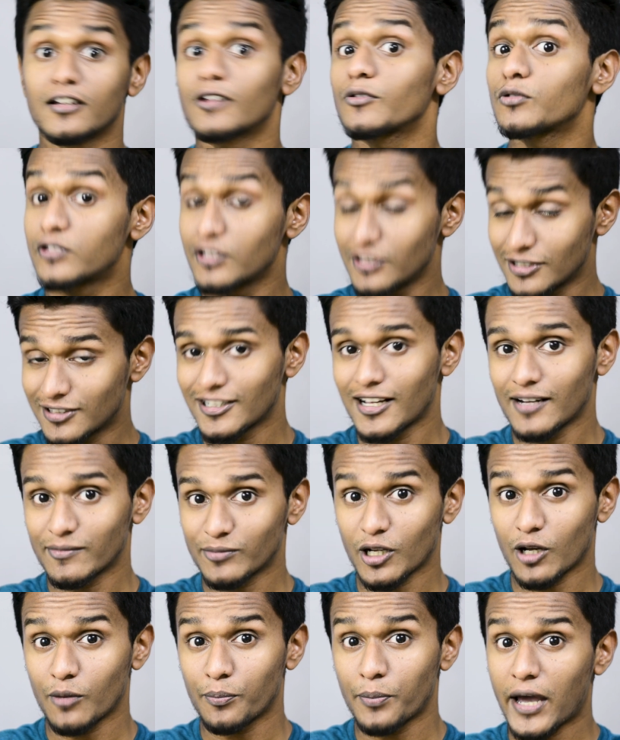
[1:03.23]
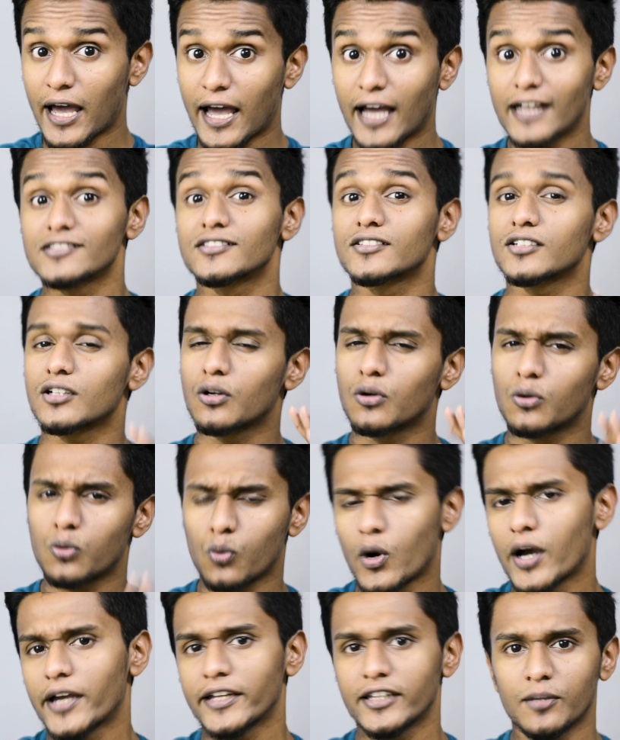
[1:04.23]
Now this laptop has
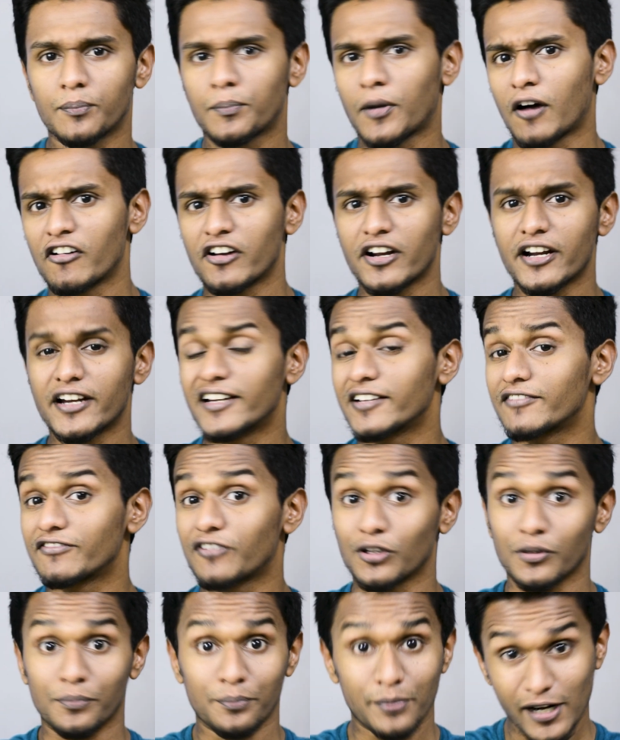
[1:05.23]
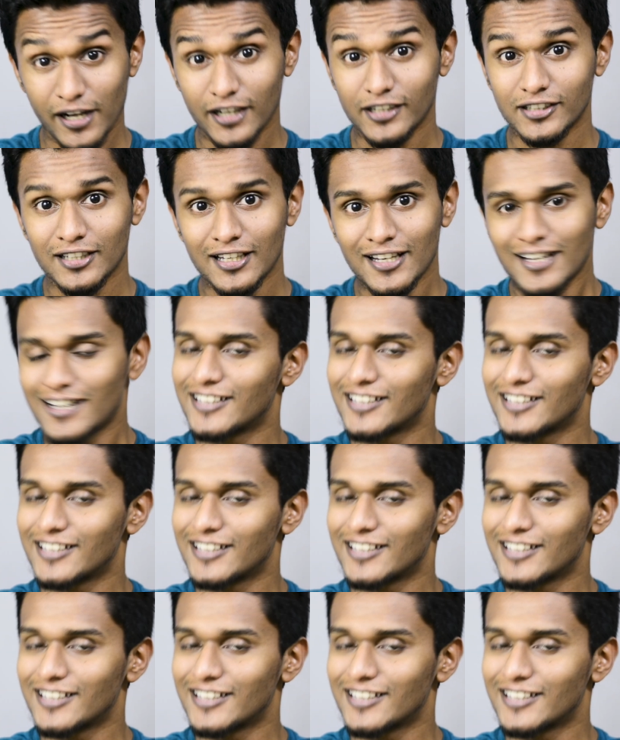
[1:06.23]
quite the power in it for the price,